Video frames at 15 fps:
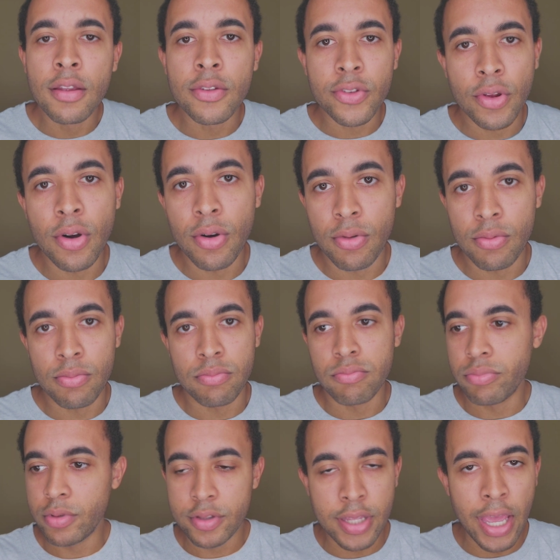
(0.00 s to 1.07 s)
So,
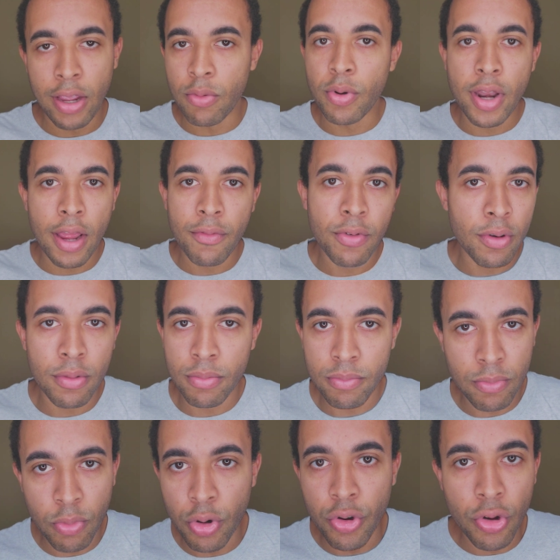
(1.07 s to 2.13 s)
take whatever
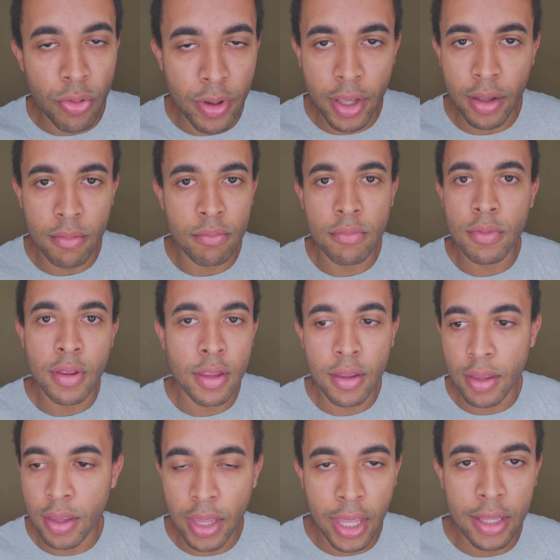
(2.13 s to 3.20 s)
we're doing
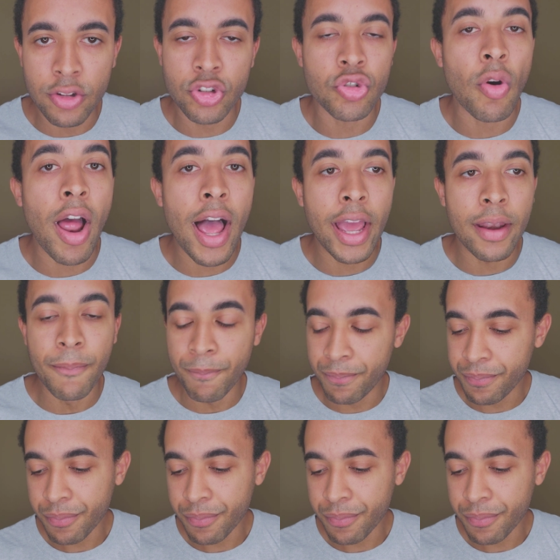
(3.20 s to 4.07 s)
in stride.